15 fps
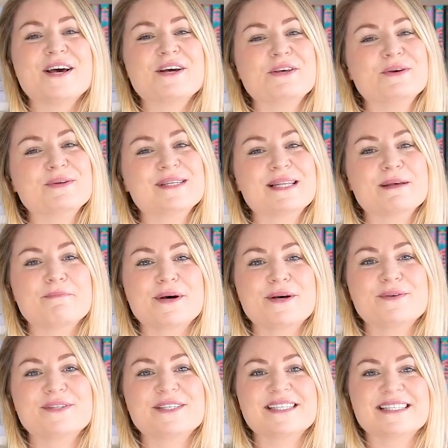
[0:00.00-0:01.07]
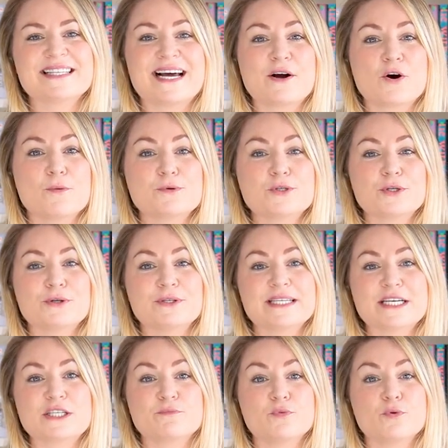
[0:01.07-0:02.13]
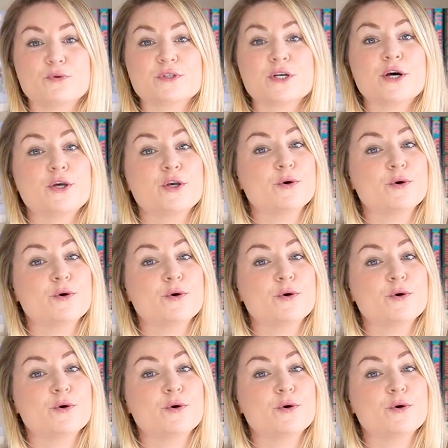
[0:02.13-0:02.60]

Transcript: Using the post to Slack option on dashboards,